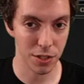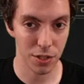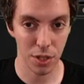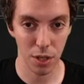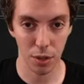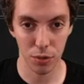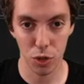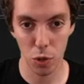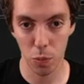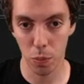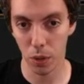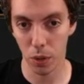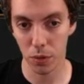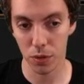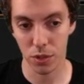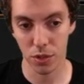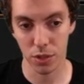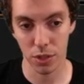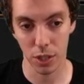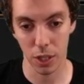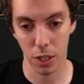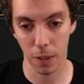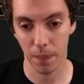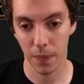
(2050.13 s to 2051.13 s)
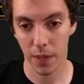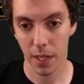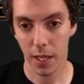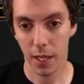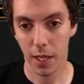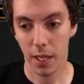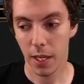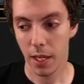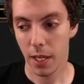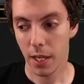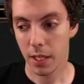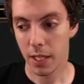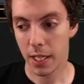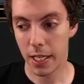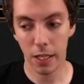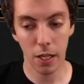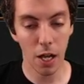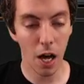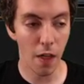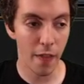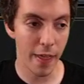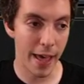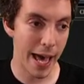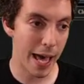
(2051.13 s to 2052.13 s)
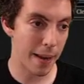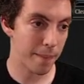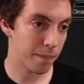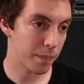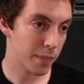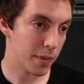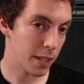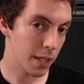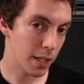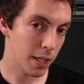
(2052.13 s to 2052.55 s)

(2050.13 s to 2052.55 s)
you know, two bolts, so kill all that,